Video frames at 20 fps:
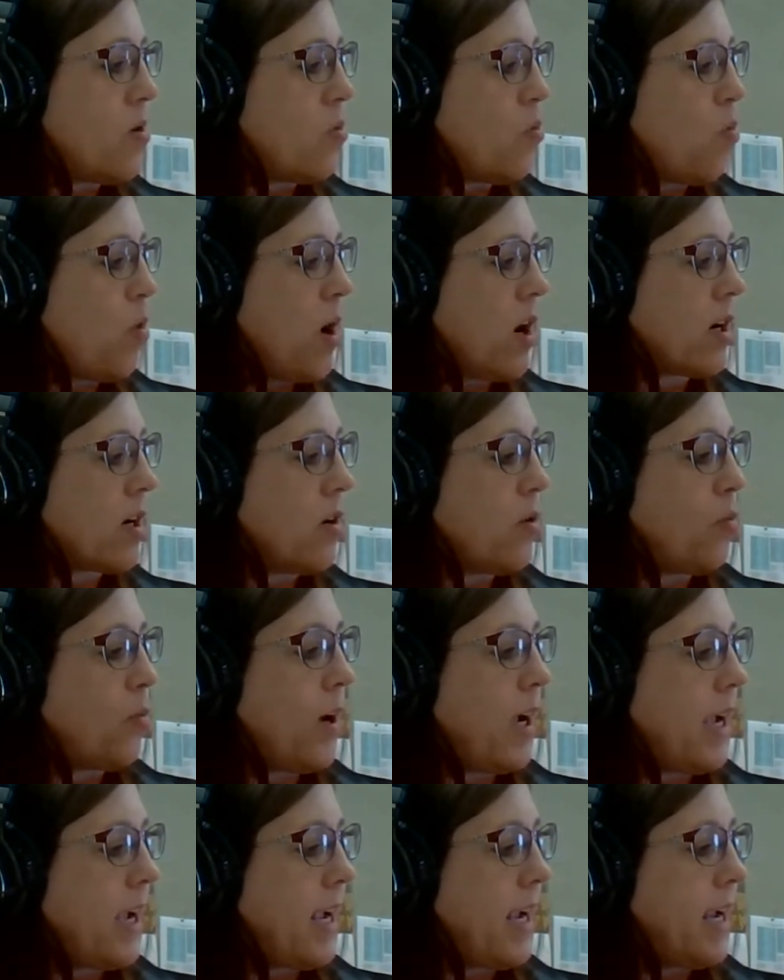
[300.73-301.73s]
walk
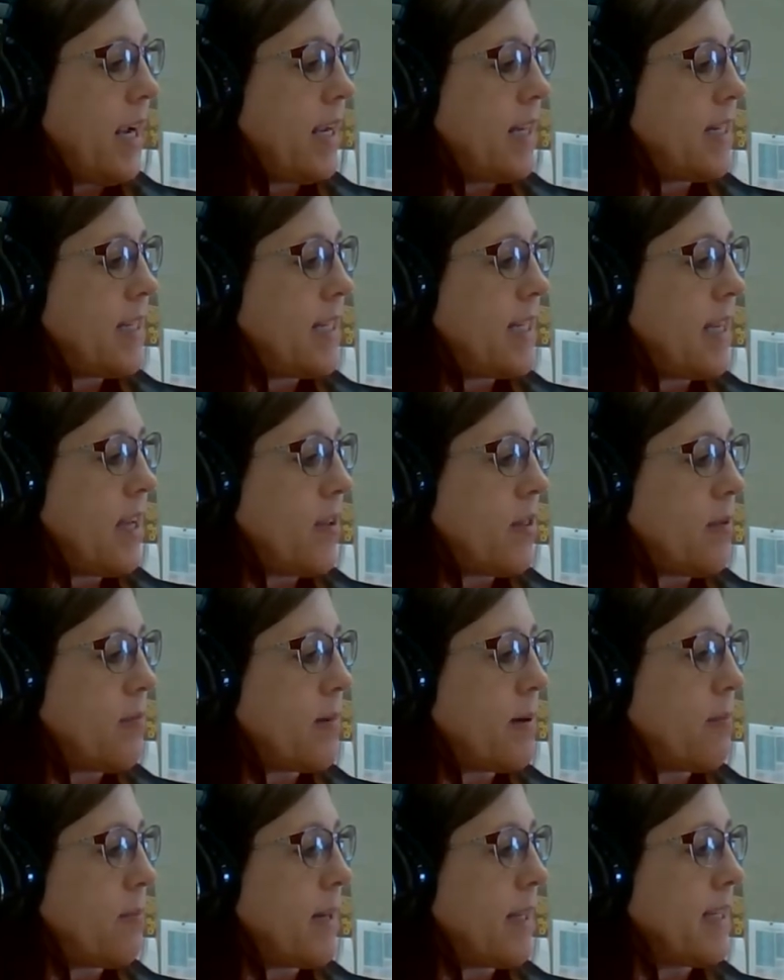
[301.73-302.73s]
away, tell them
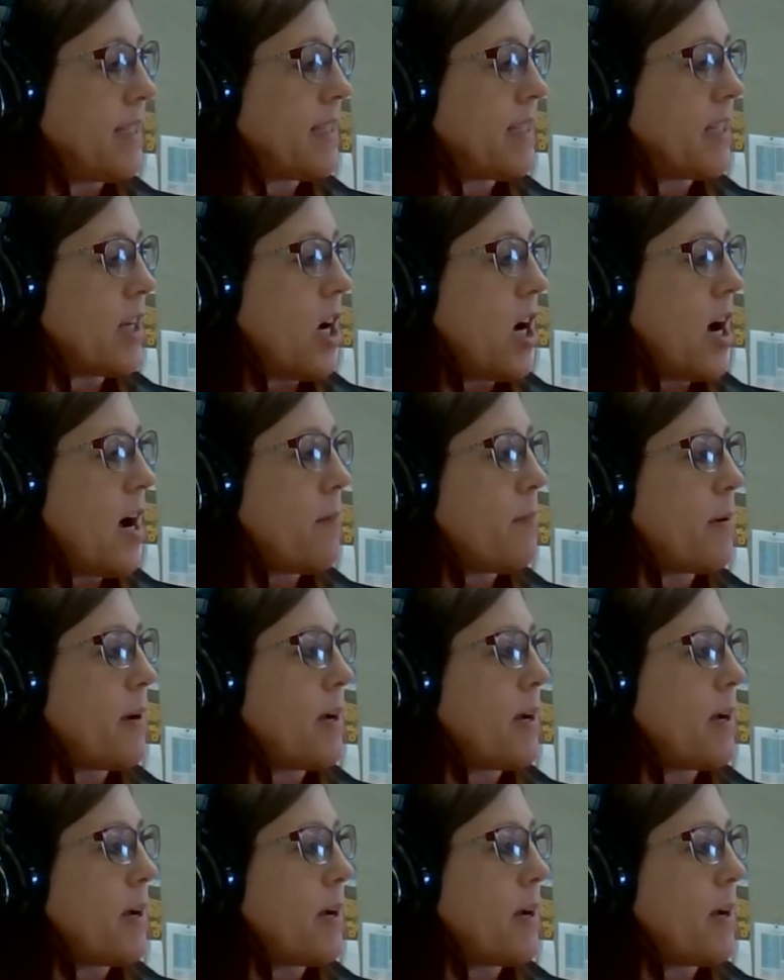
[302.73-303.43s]
to please stop,